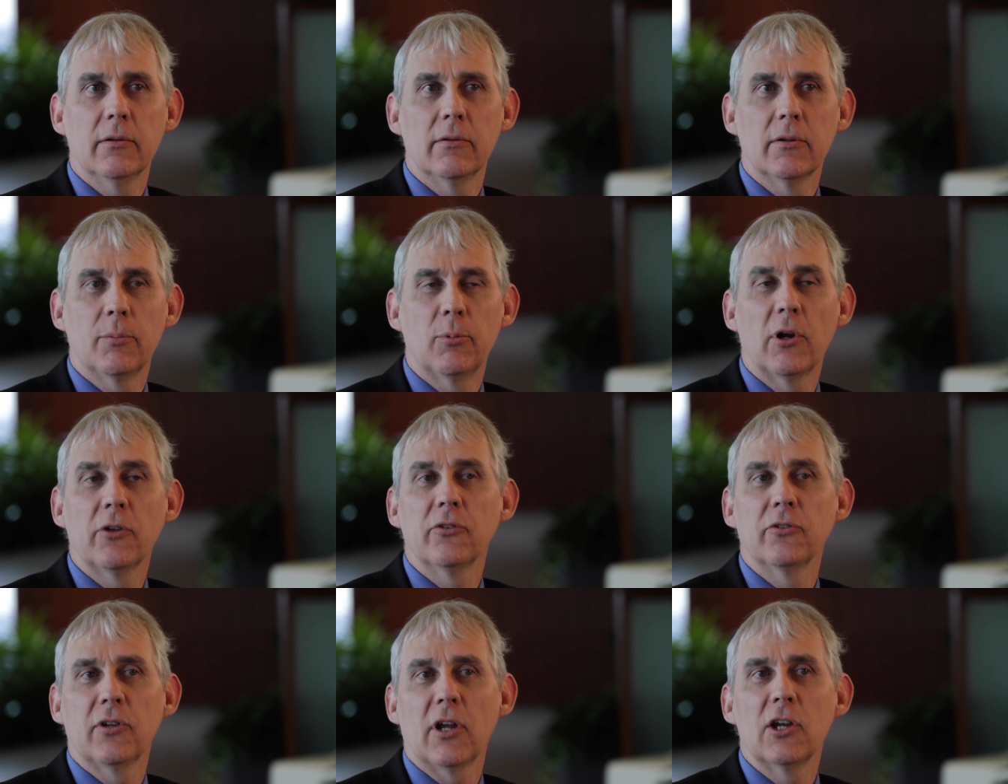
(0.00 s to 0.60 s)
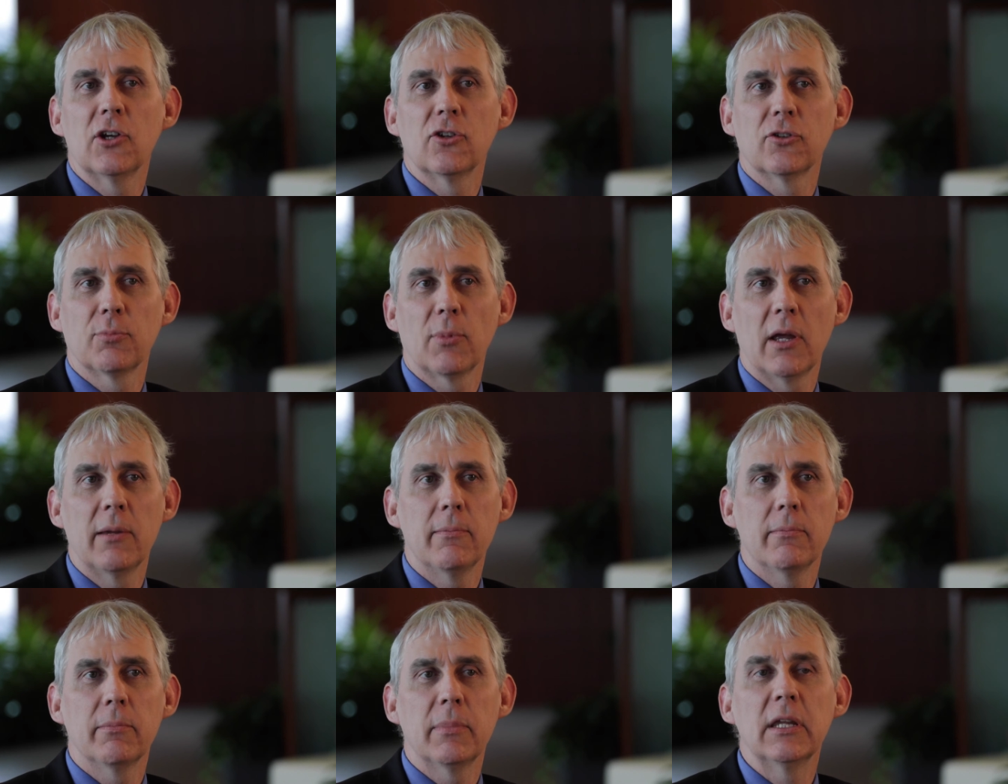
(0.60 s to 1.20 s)
the presentations
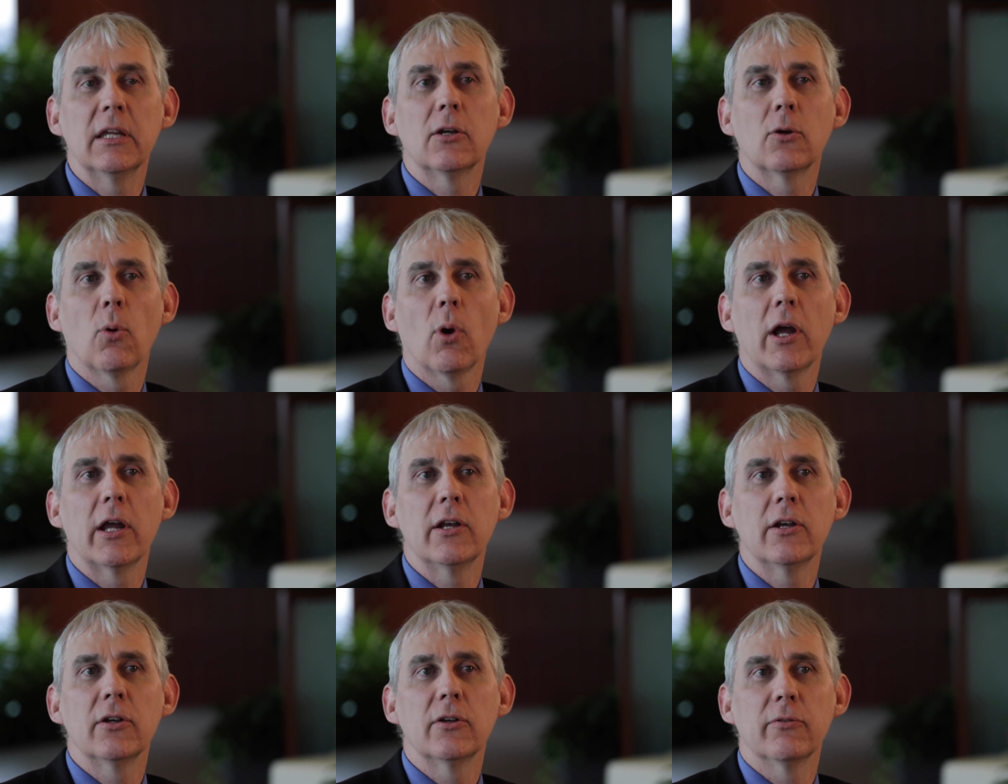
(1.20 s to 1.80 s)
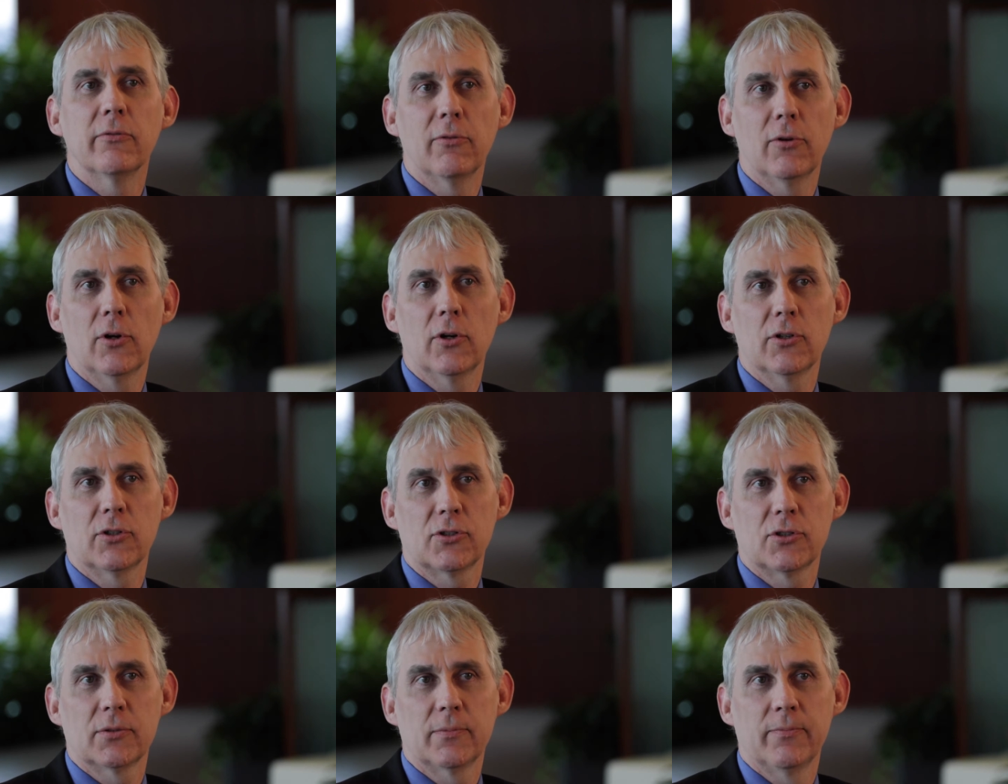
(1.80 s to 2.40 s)
might be quite
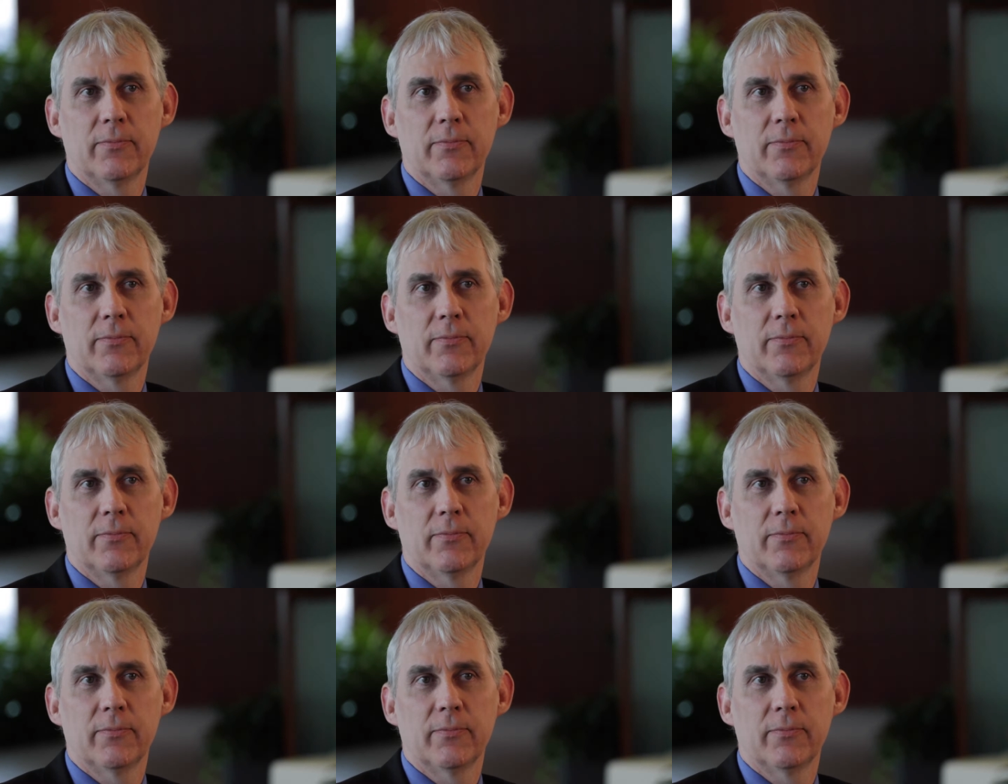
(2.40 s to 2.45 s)
diverse.